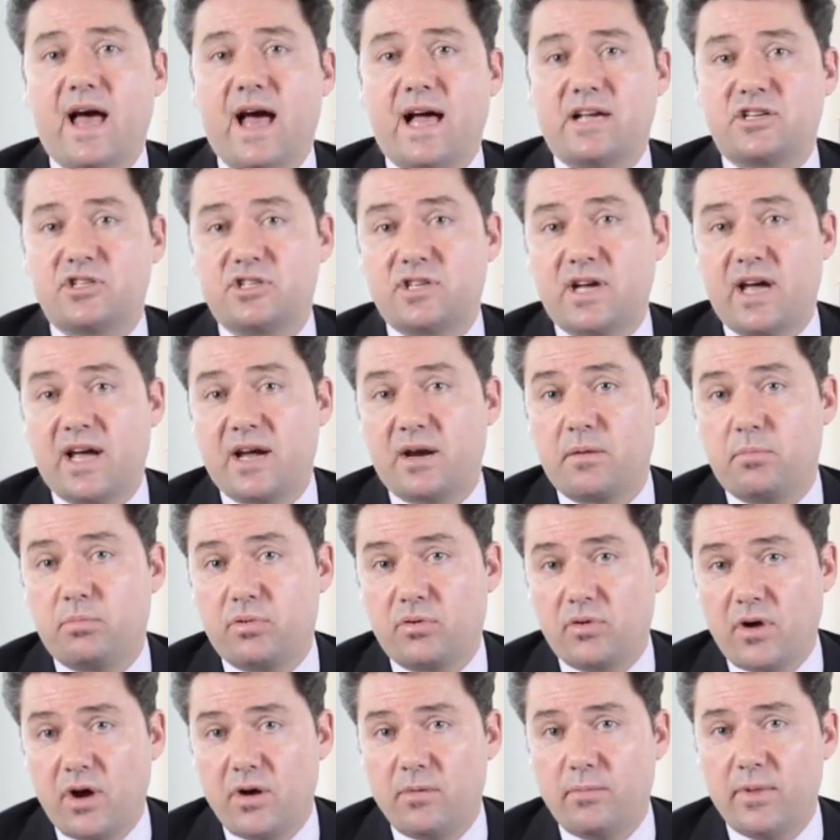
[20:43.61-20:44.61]
hashtag
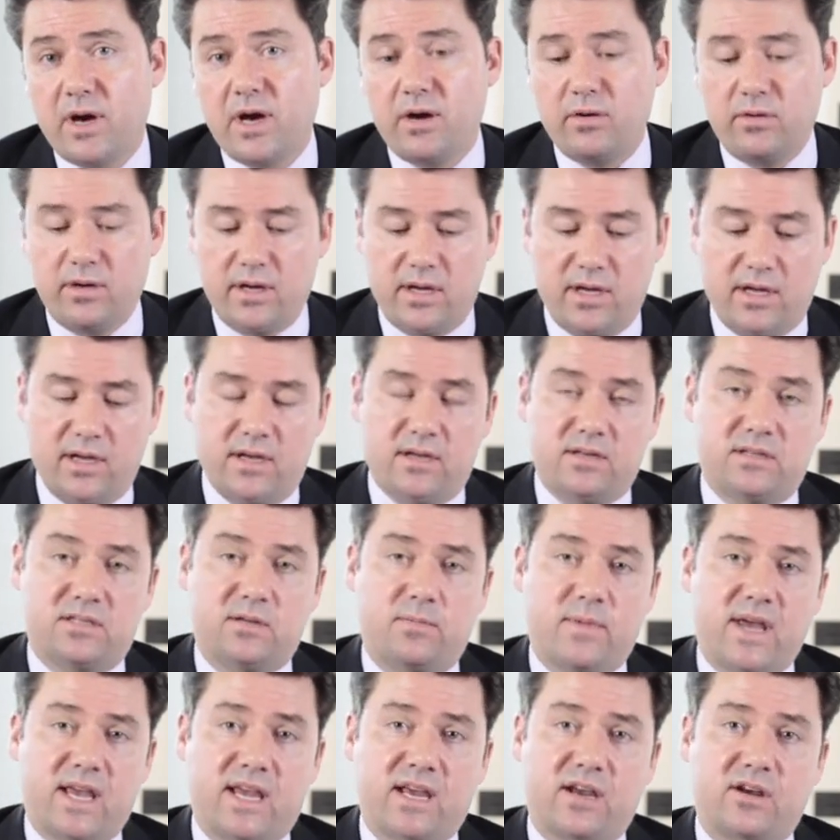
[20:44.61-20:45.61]
promo
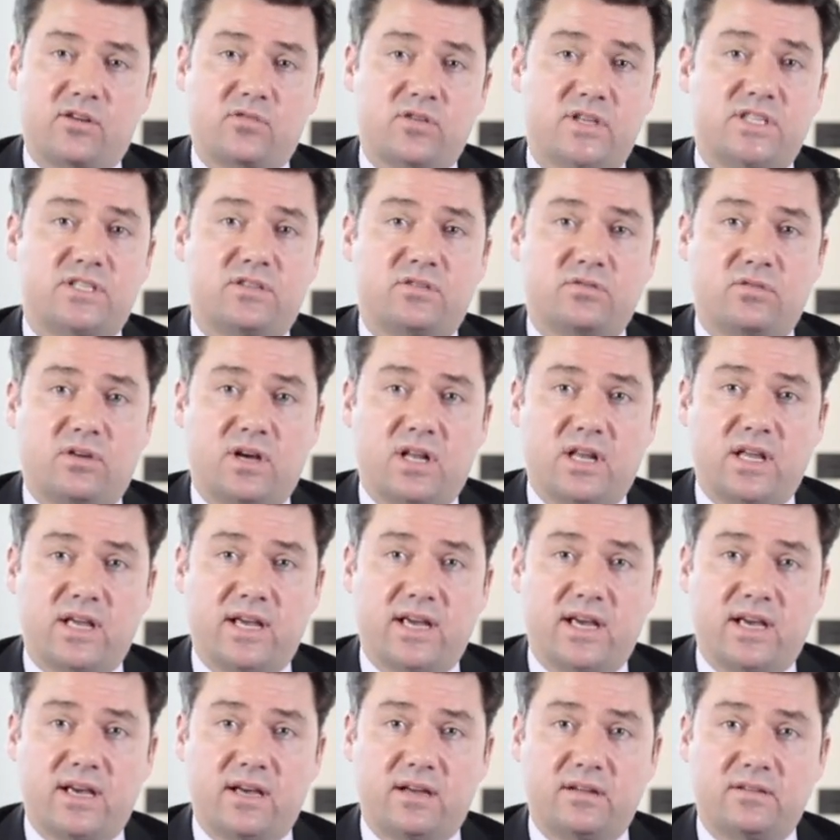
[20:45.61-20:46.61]
to make it crystal
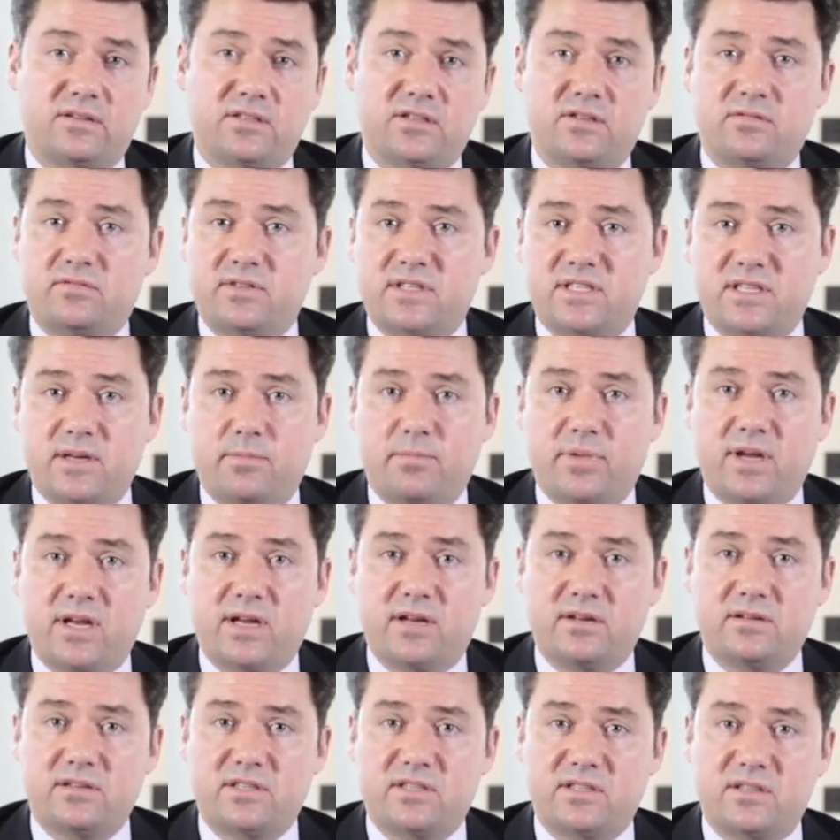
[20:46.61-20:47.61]
clear to
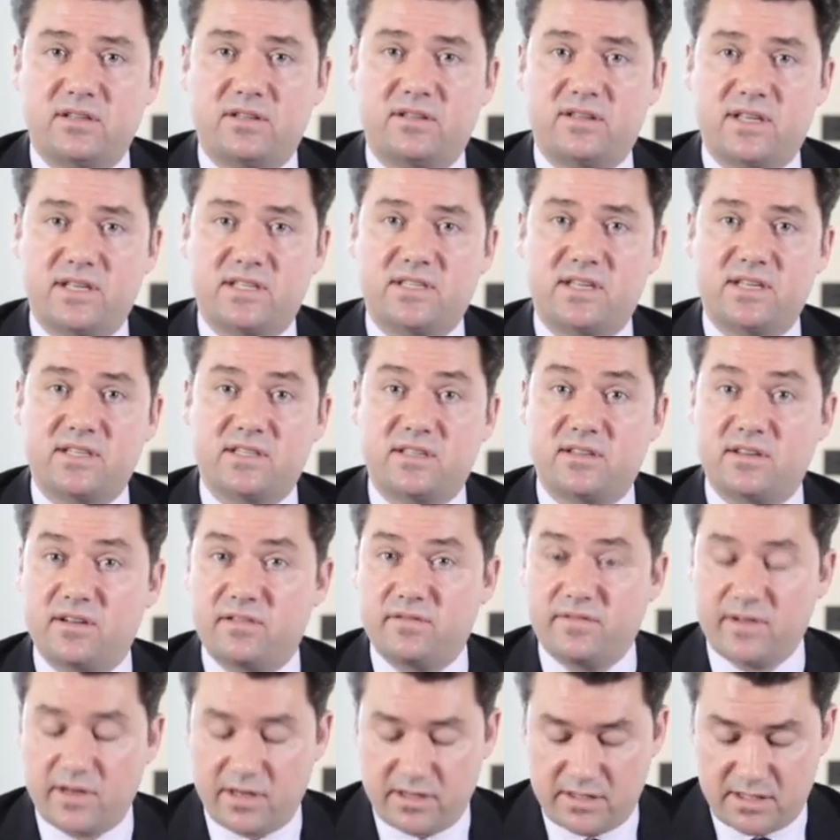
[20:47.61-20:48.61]
recipients that this is an
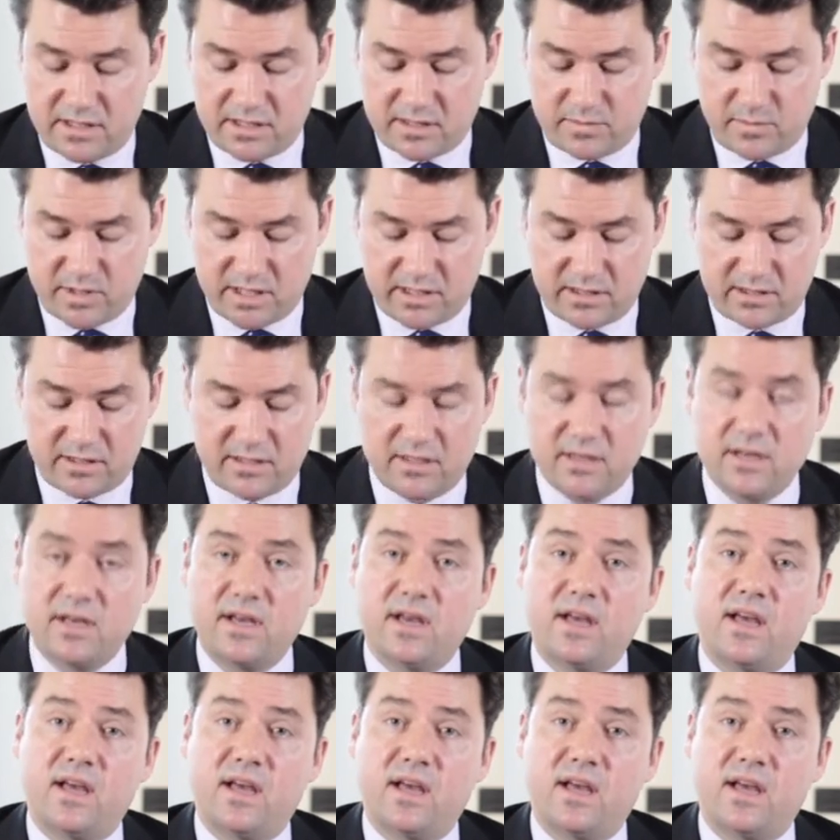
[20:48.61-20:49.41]
advertisement.